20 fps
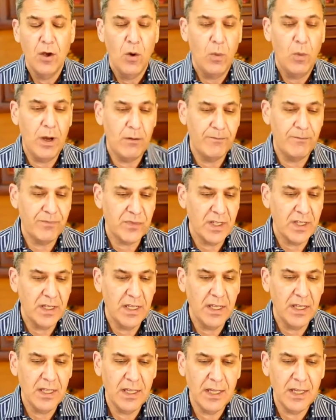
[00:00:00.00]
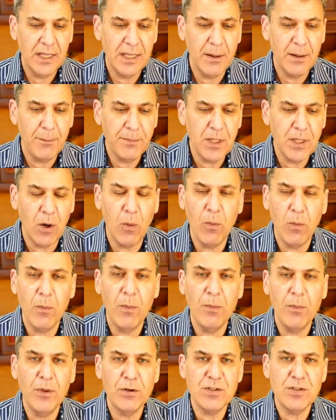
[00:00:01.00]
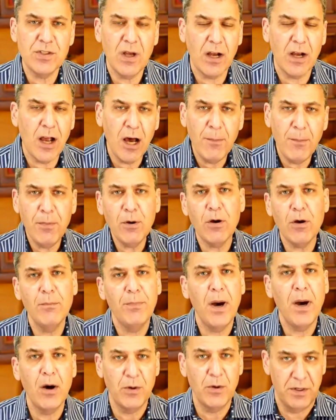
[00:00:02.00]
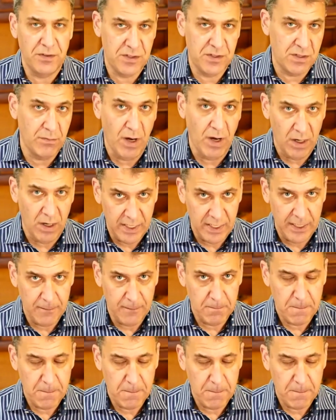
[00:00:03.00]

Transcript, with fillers: Well, you know, there's a couple components to marketing.